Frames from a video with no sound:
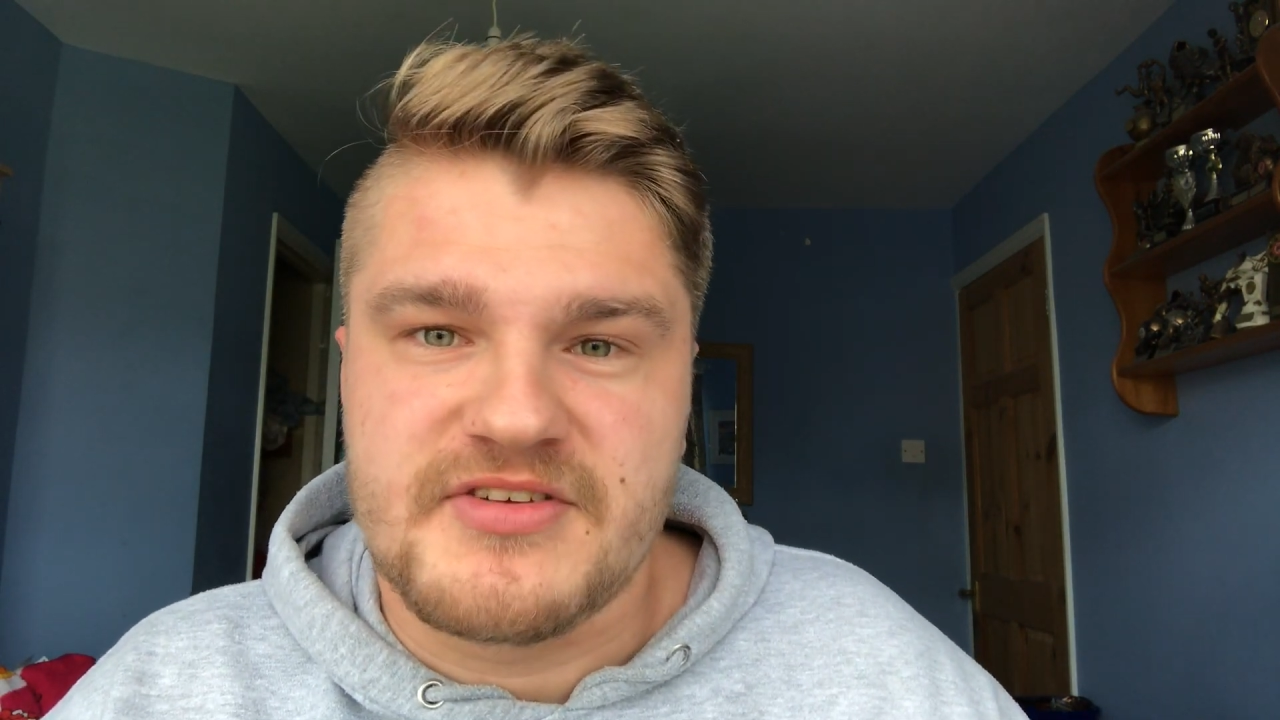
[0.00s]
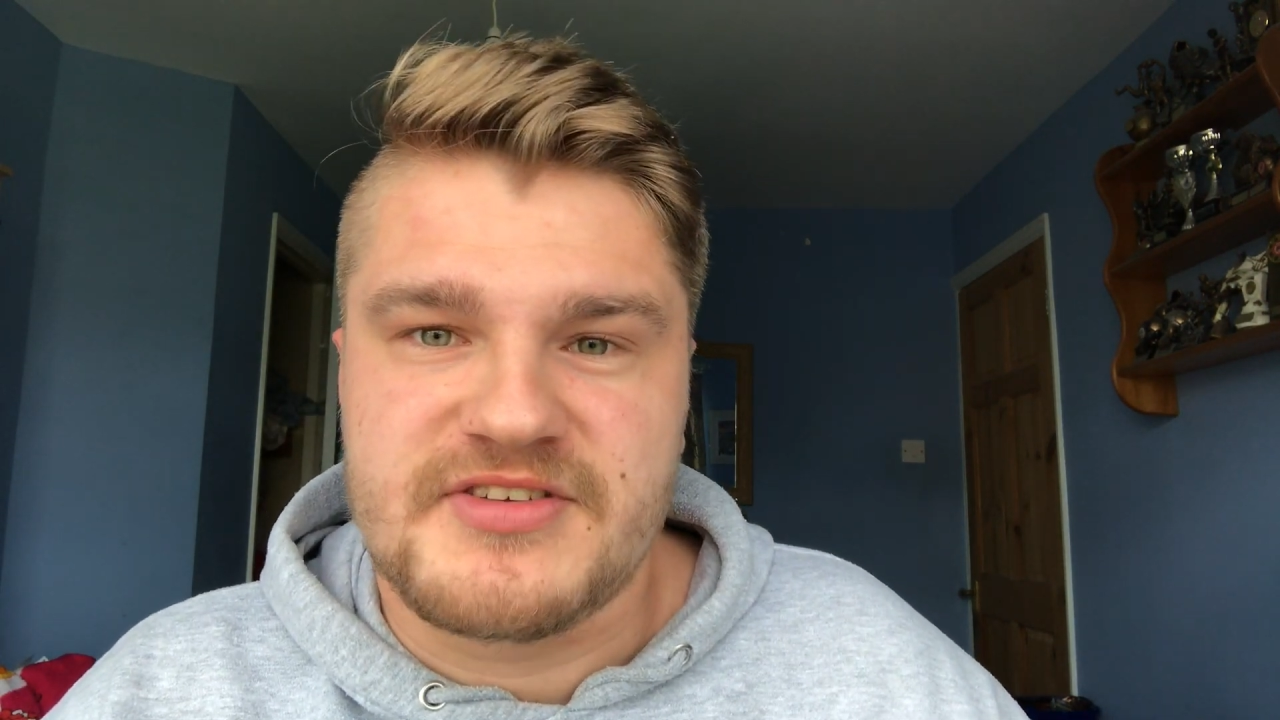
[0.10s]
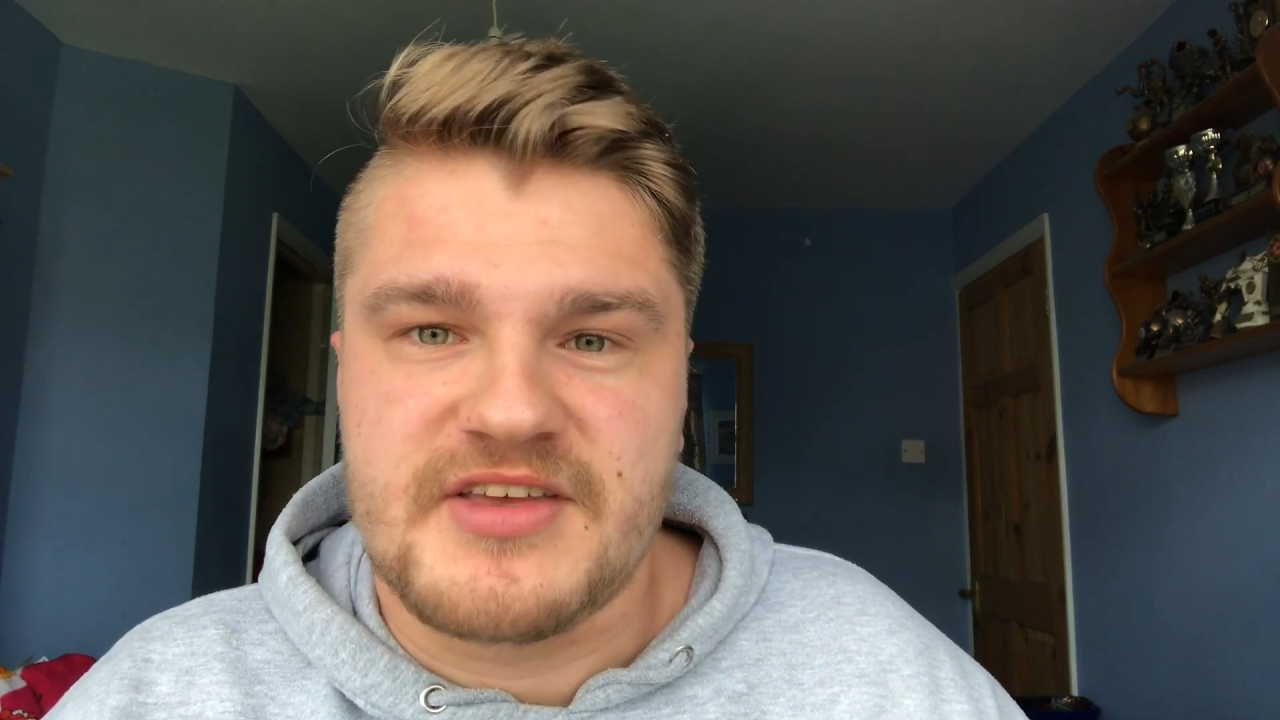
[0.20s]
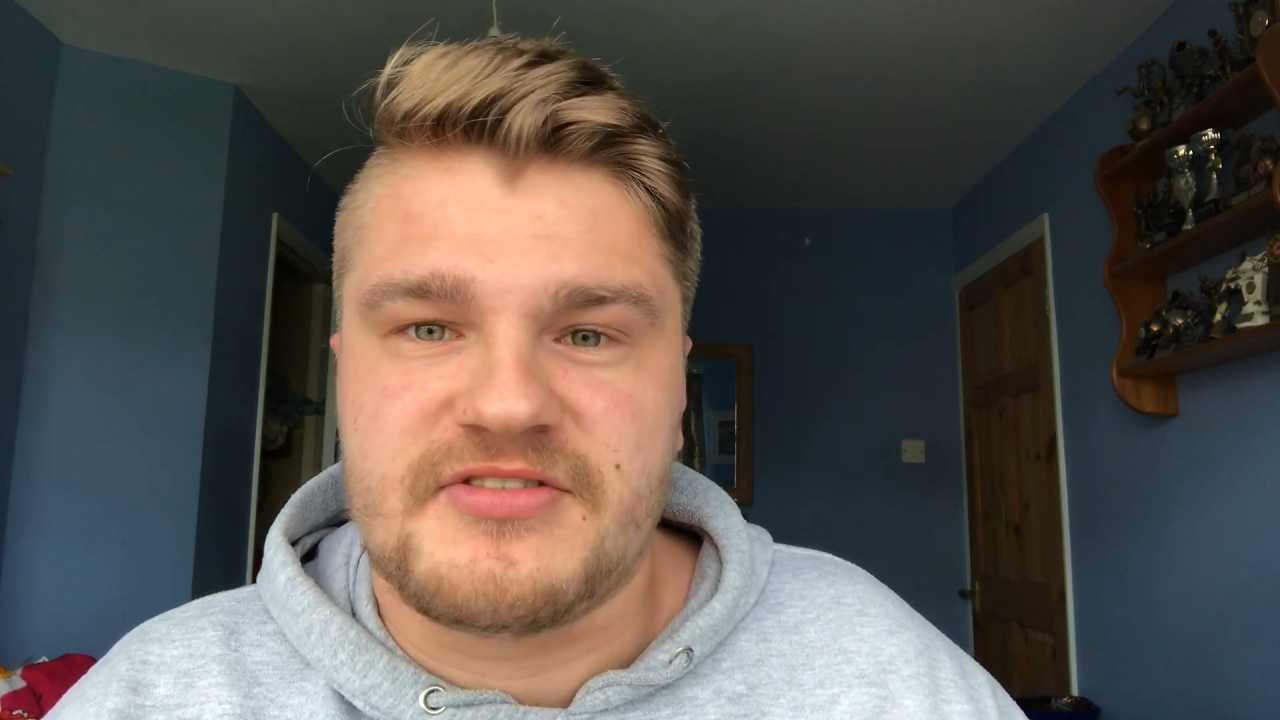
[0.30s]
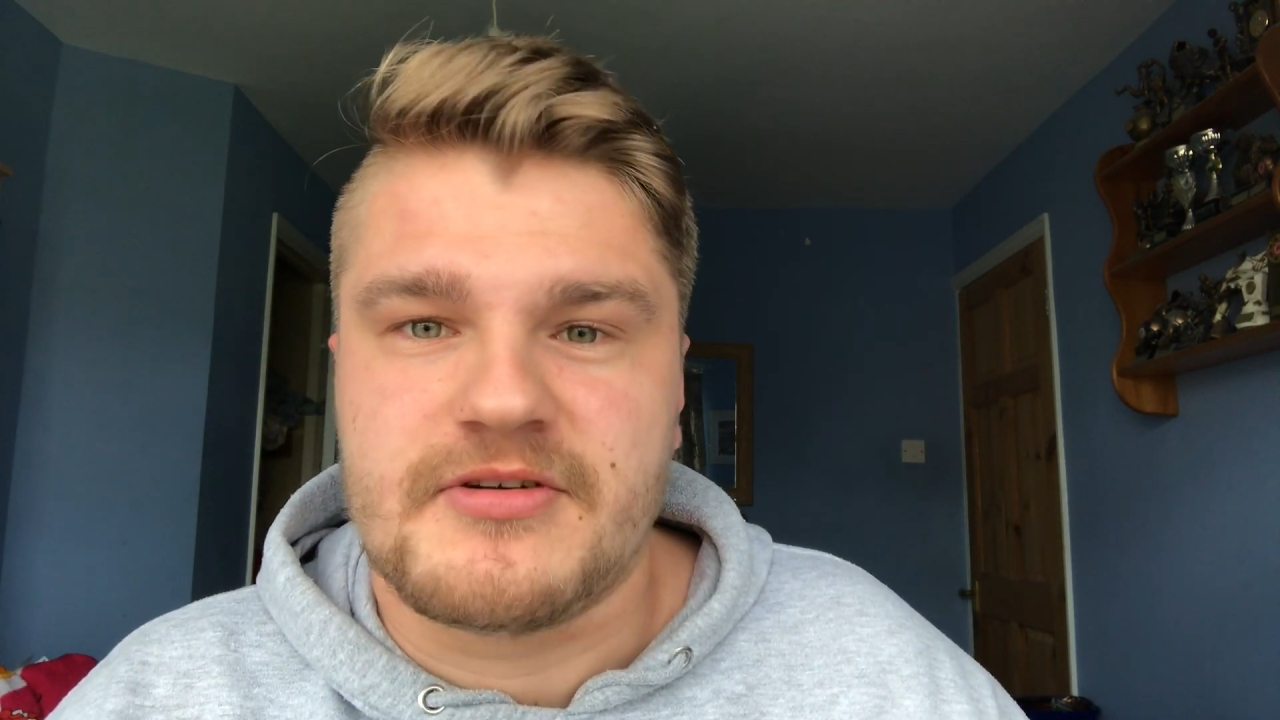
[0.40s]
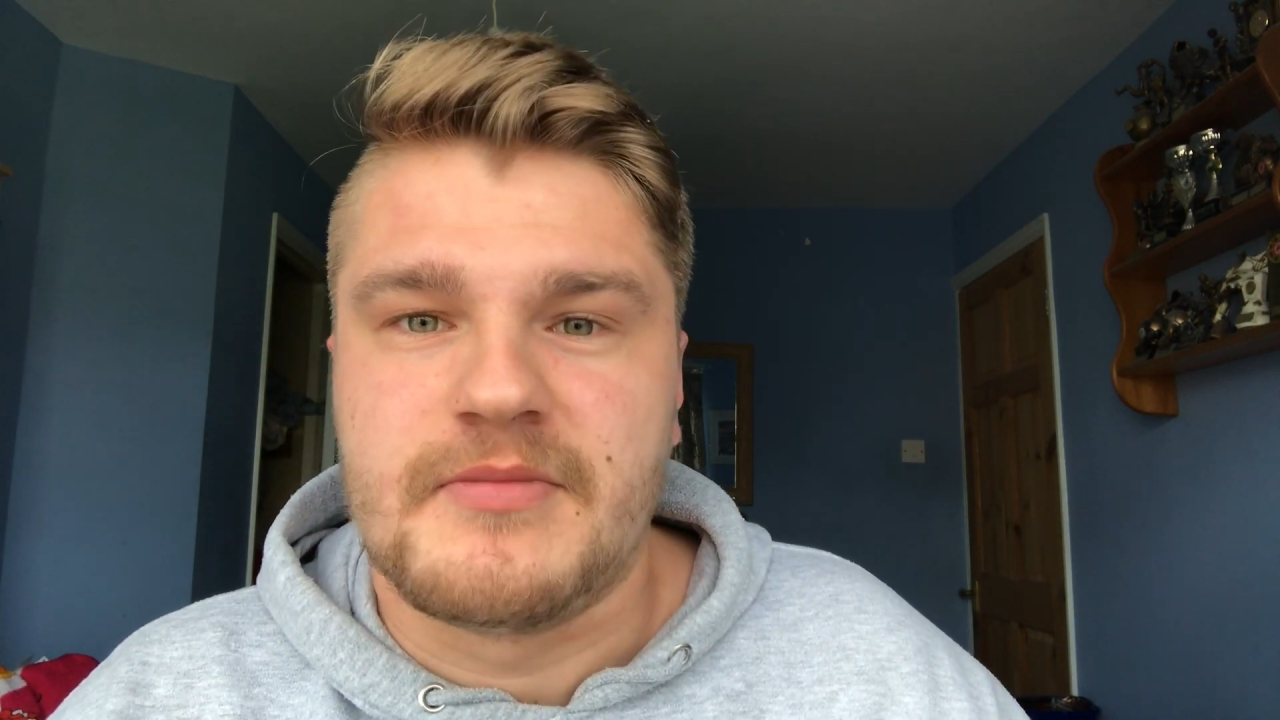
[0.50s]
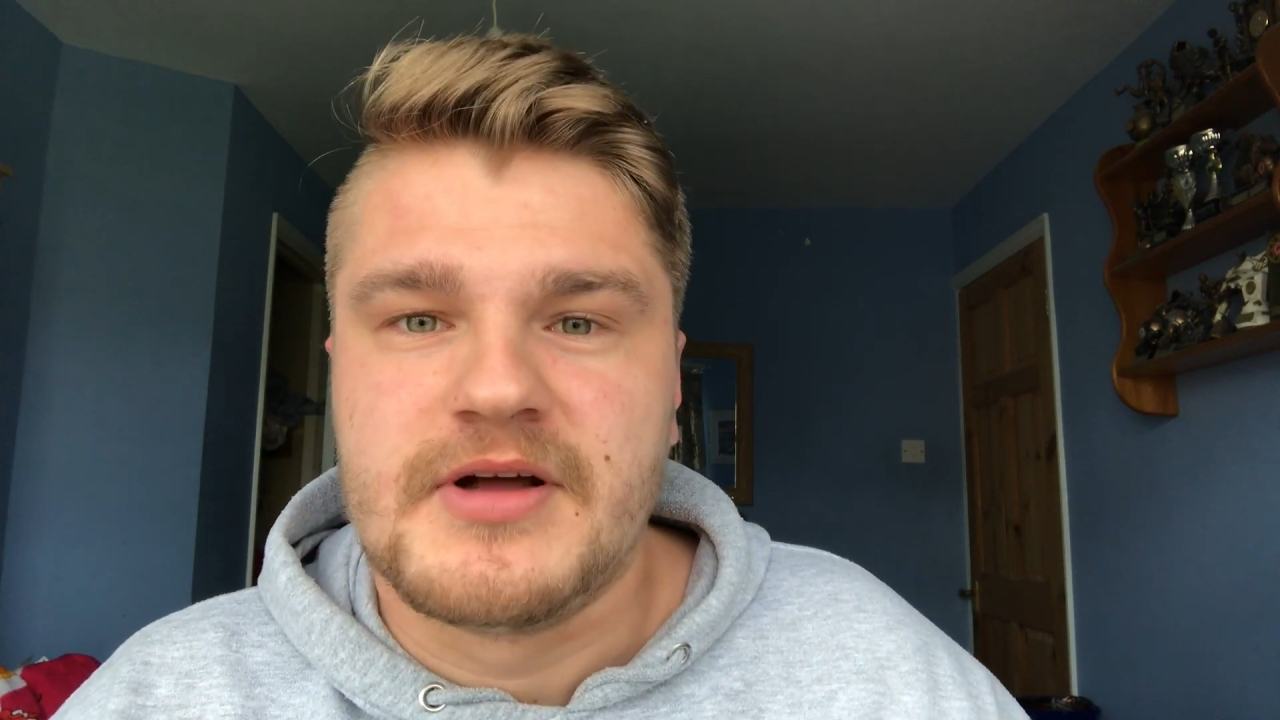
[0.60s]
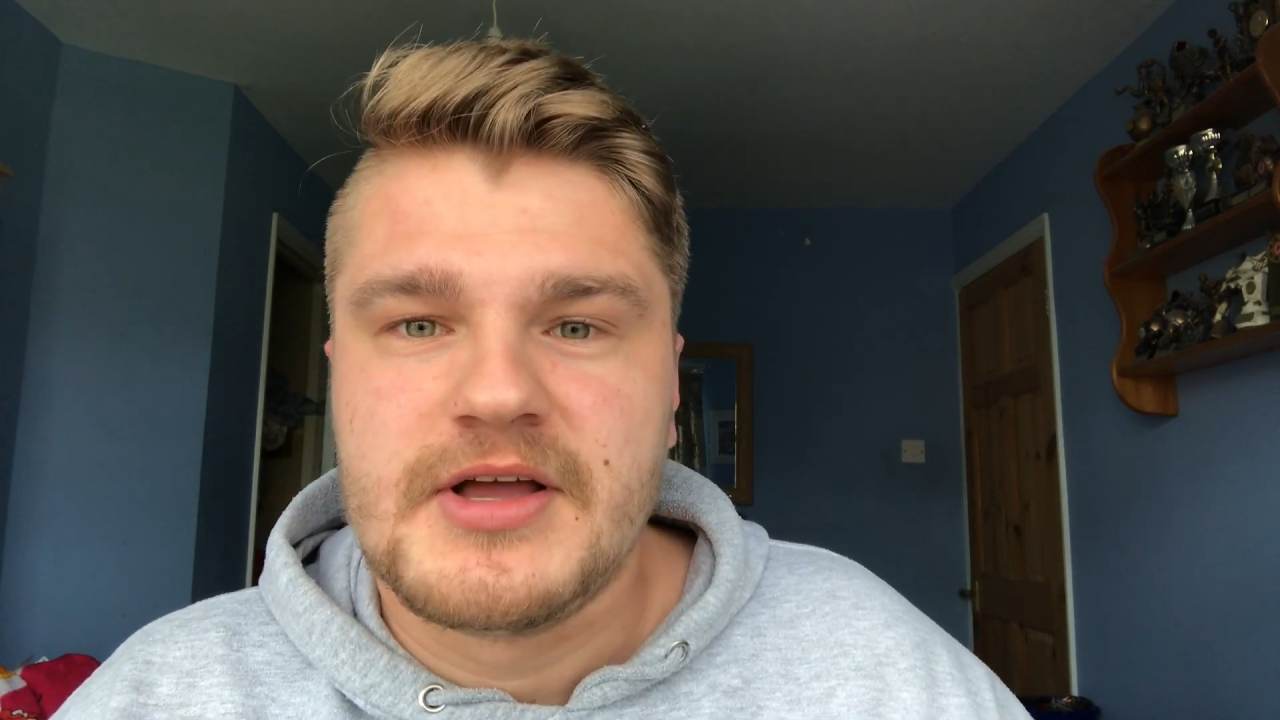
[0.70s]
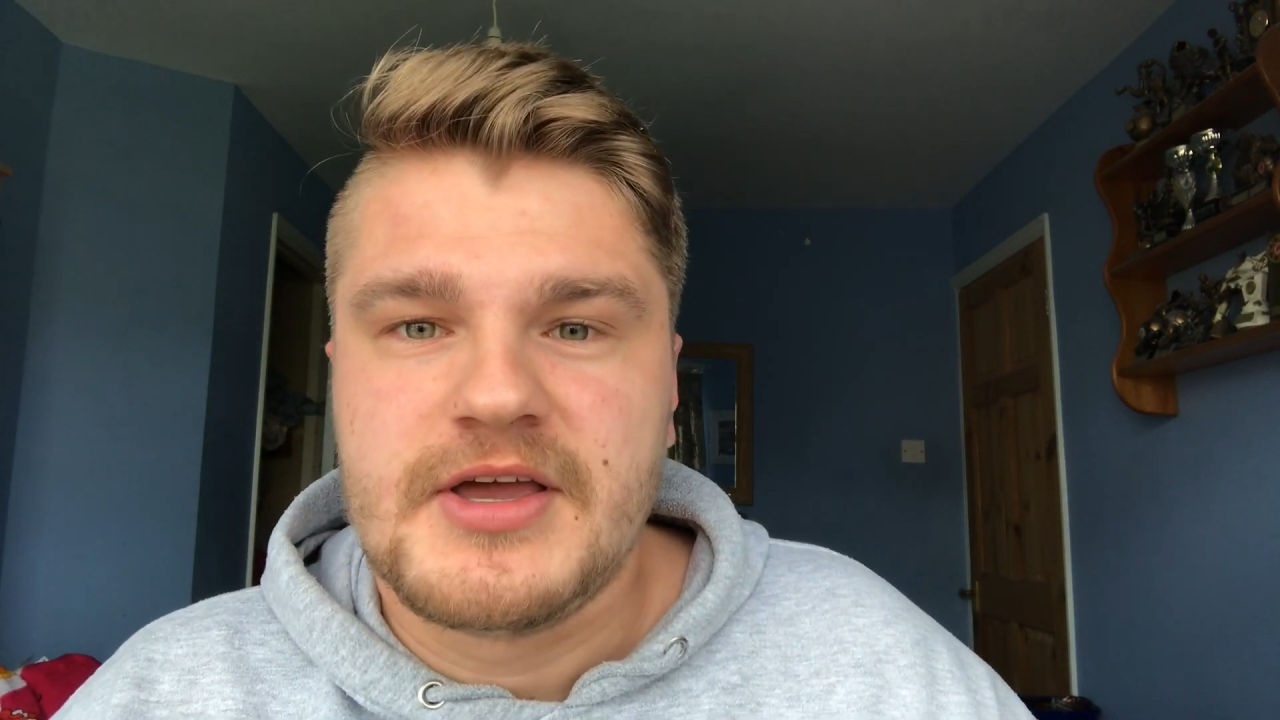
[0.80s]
assists from,